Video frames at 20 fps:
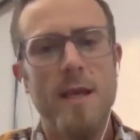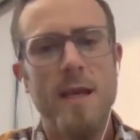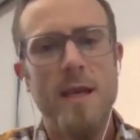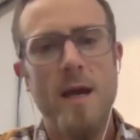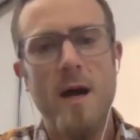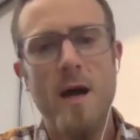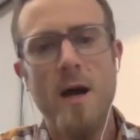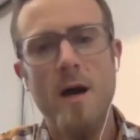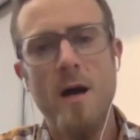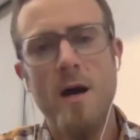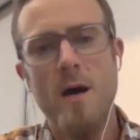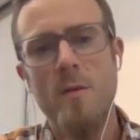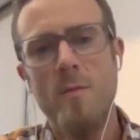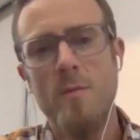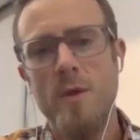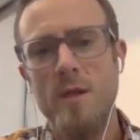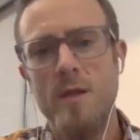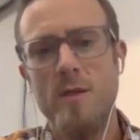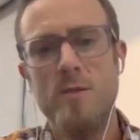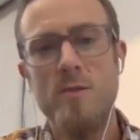
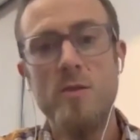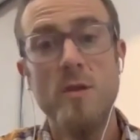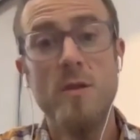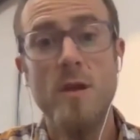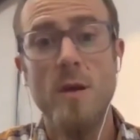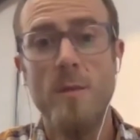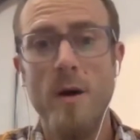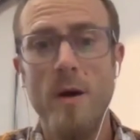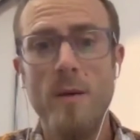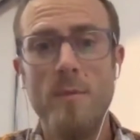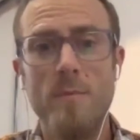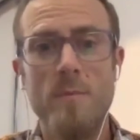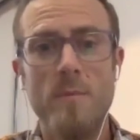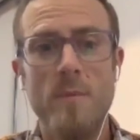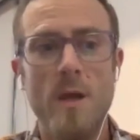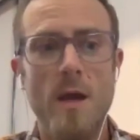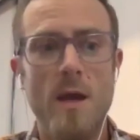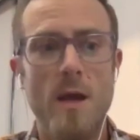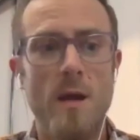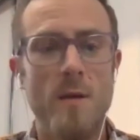And it should come up.
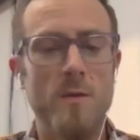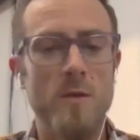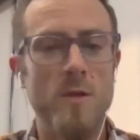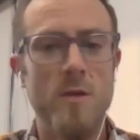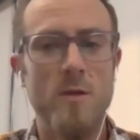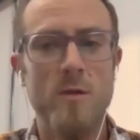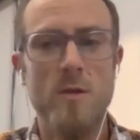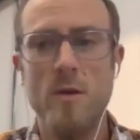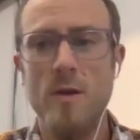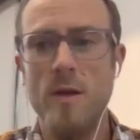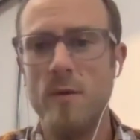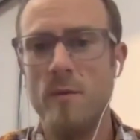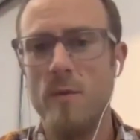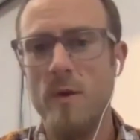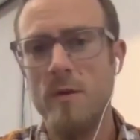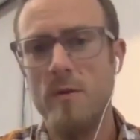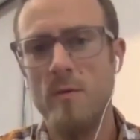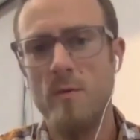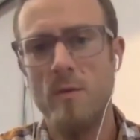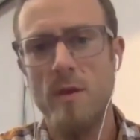You can donate
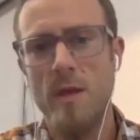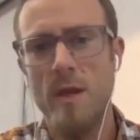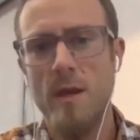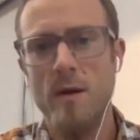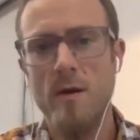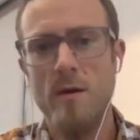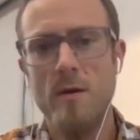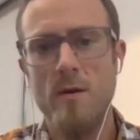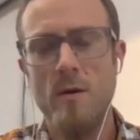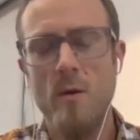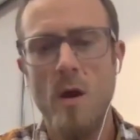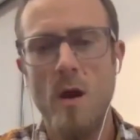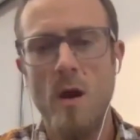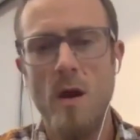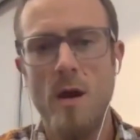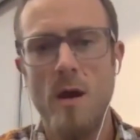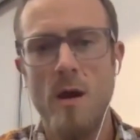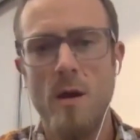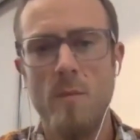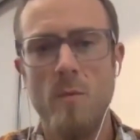right through there,
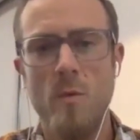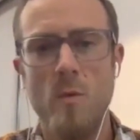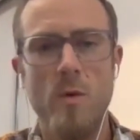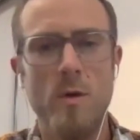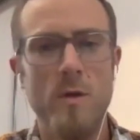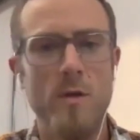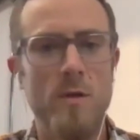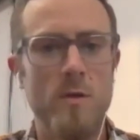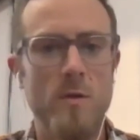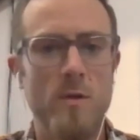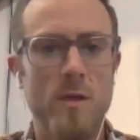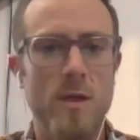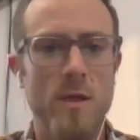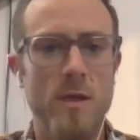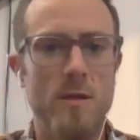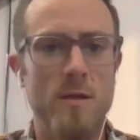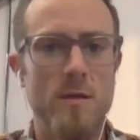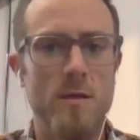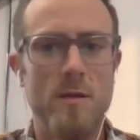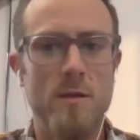or you
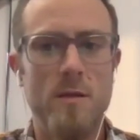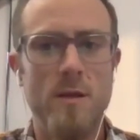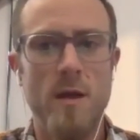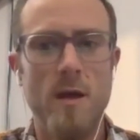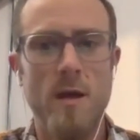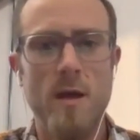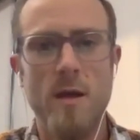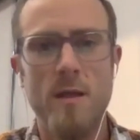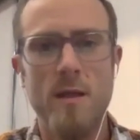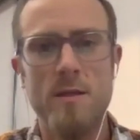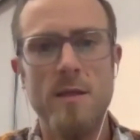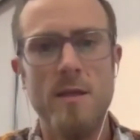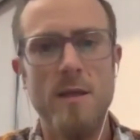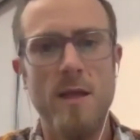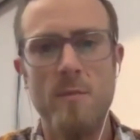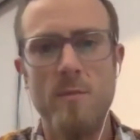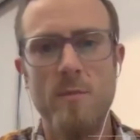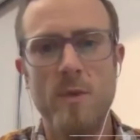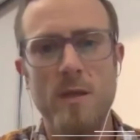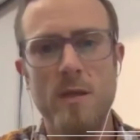can
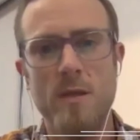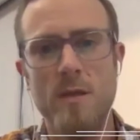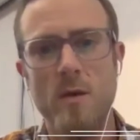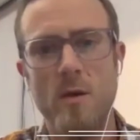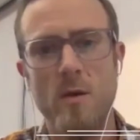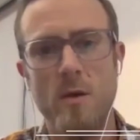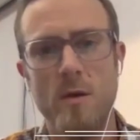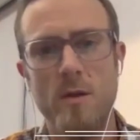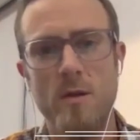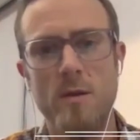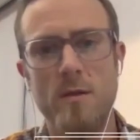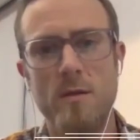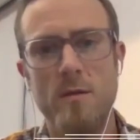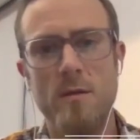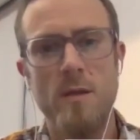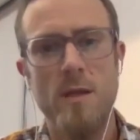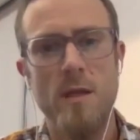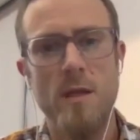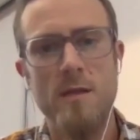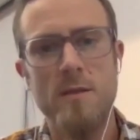DM me on
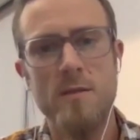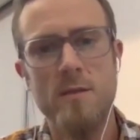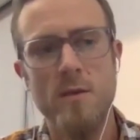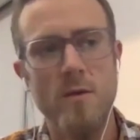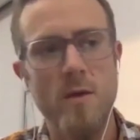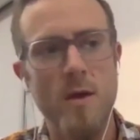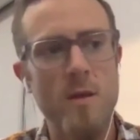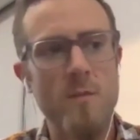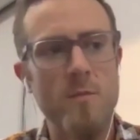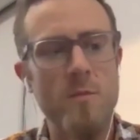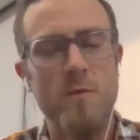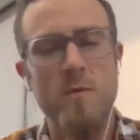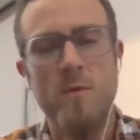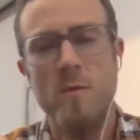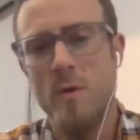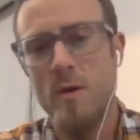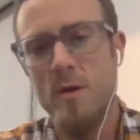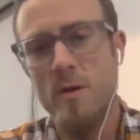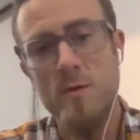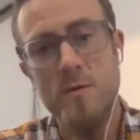Instagram if you
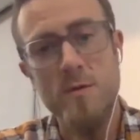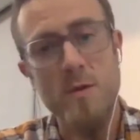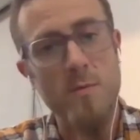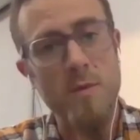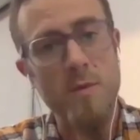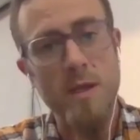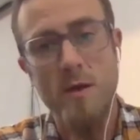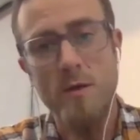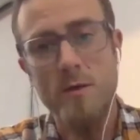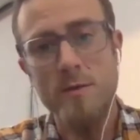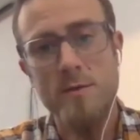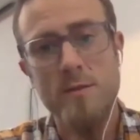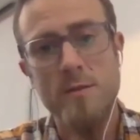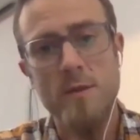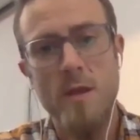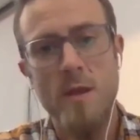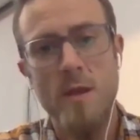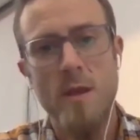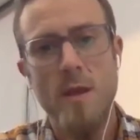want to do something else.